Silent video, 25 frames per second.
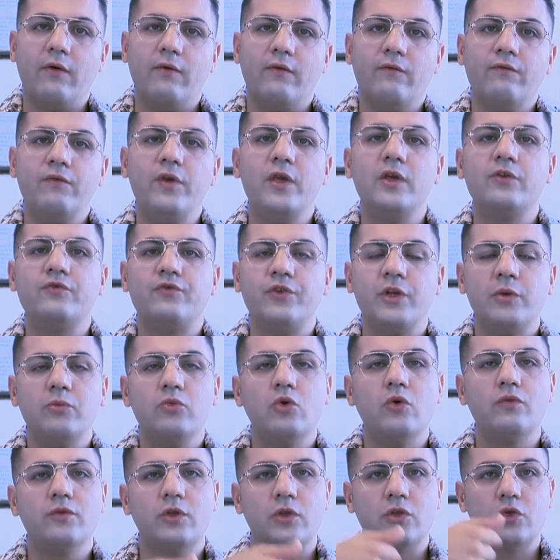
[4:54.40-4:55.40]

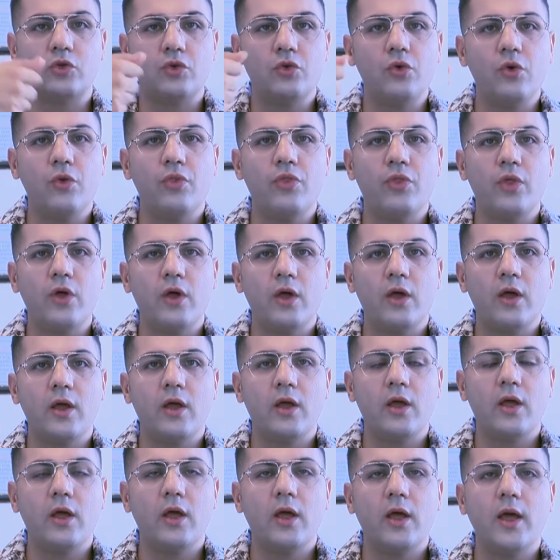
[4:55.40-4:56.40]
remove the tooth
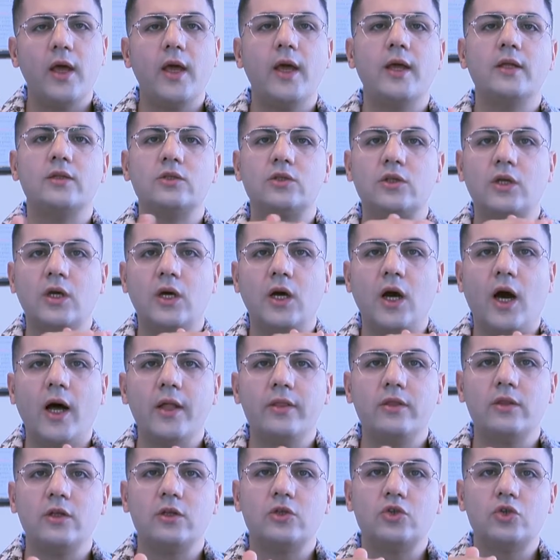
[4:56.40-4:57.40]
and
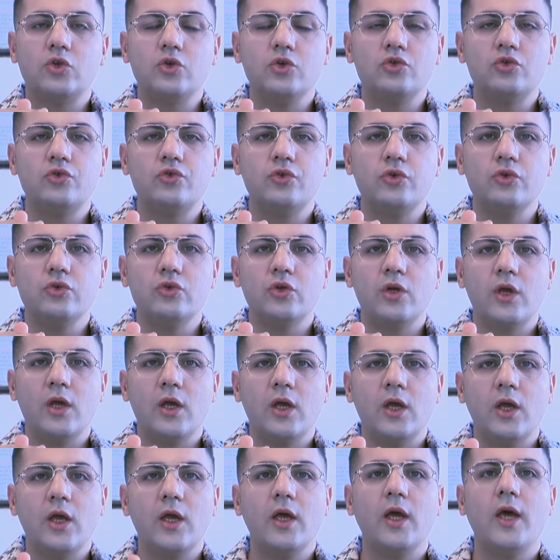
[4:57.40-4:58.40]
cut the tooth root
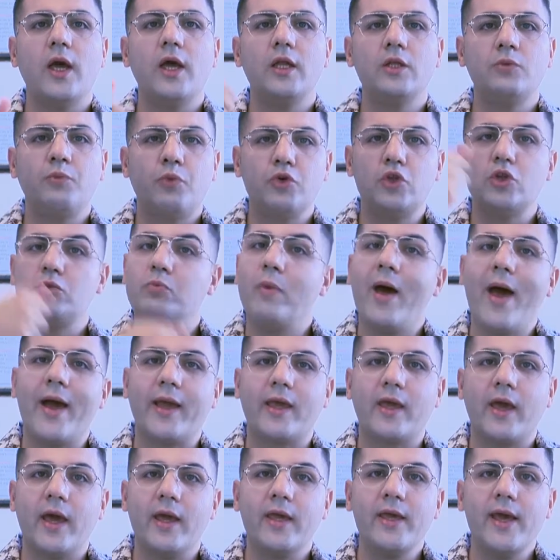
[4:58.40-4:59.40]
and put it back
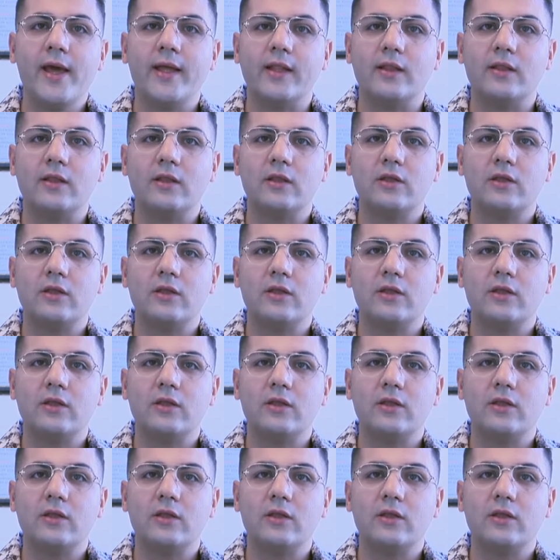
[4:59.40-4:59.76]
again.